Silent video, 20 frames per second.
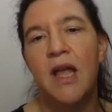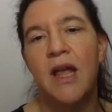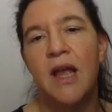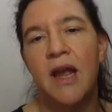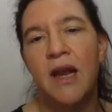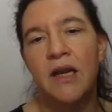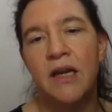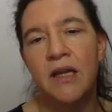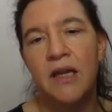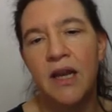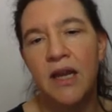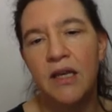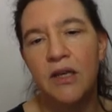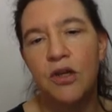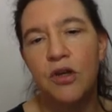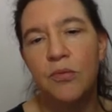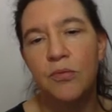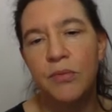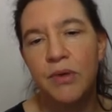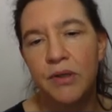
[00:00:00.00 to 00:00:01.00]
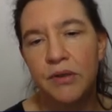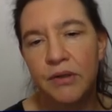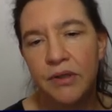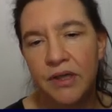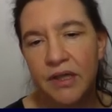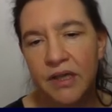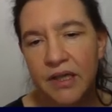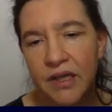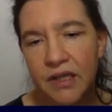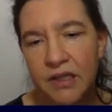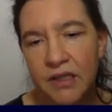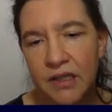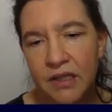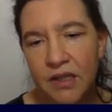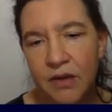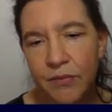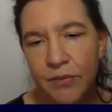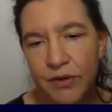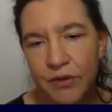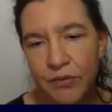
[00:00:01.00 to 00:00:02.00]
and again you're mirroring it
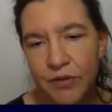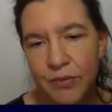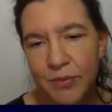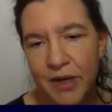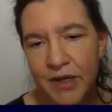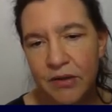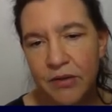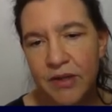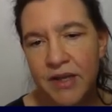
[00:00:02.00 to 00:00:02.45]
with respect to